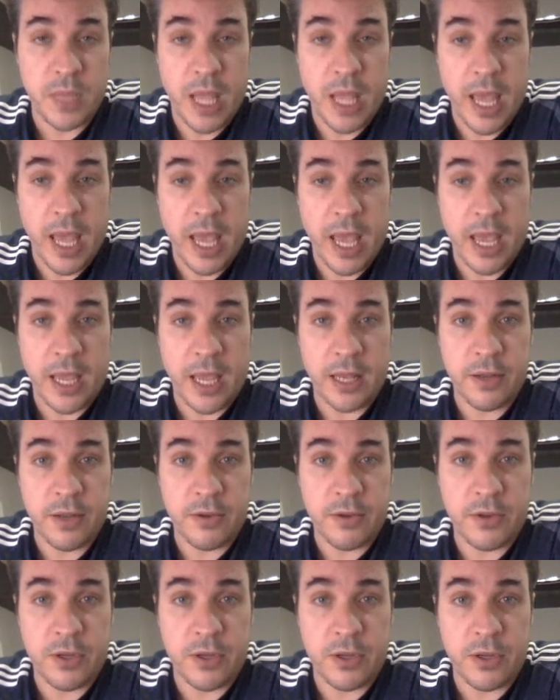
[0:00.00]

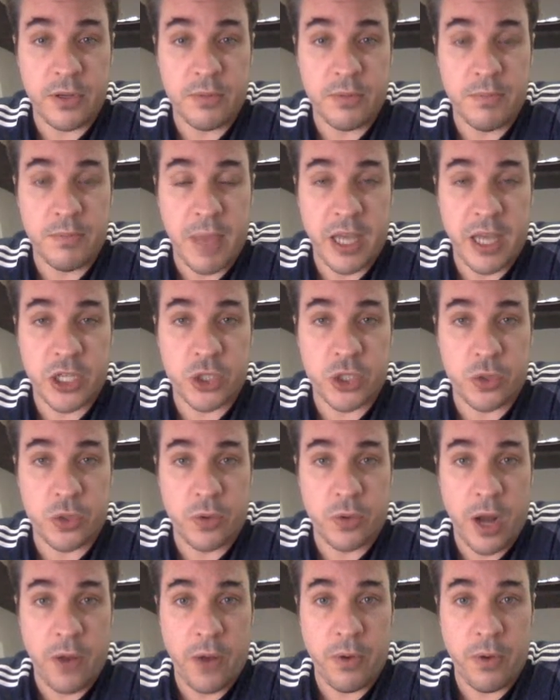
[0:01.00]
and make sure our